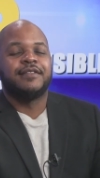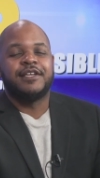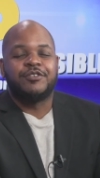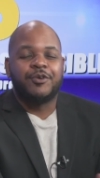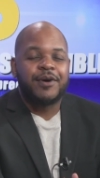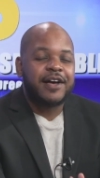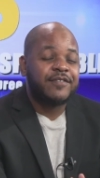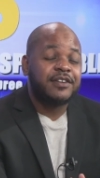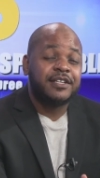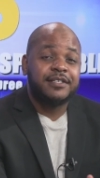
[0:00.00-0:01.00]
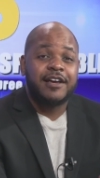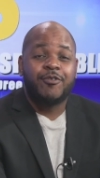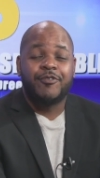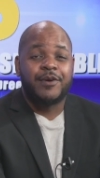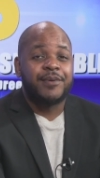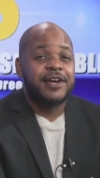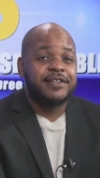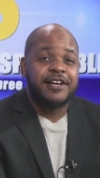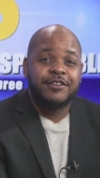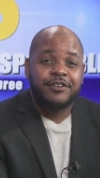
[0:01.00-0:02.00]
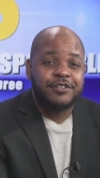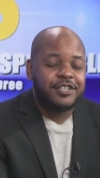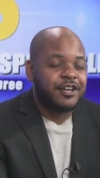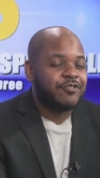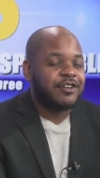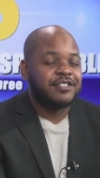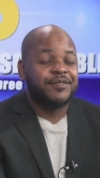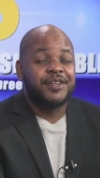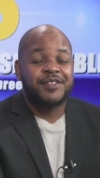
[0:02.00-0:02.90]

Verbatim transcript: they don't have any debt, or they're paying down their debt aggressively,